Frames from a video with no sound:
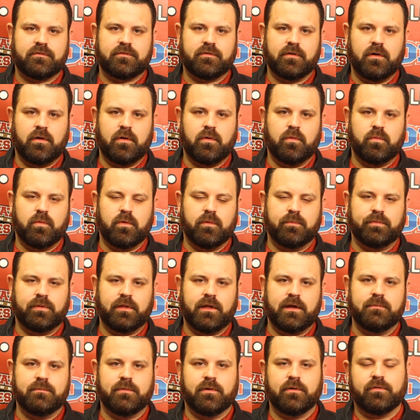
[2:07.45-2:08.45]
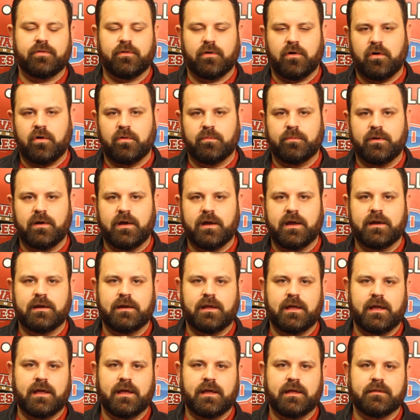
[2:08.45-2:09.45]
So we'll play both
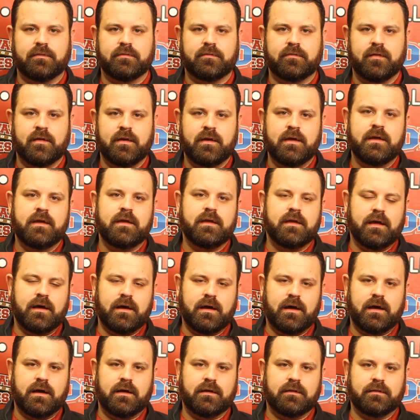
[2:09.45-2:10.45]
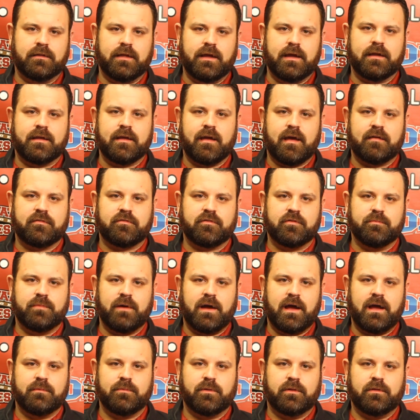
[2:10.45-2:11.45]
Albright and Lancaster
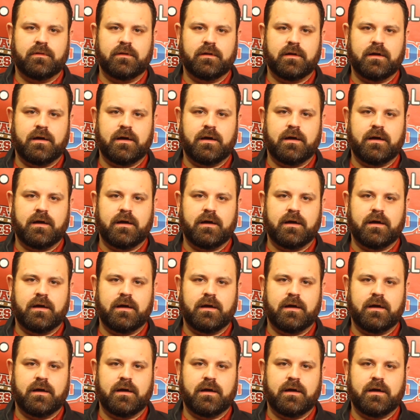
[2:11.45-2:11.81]
Bible,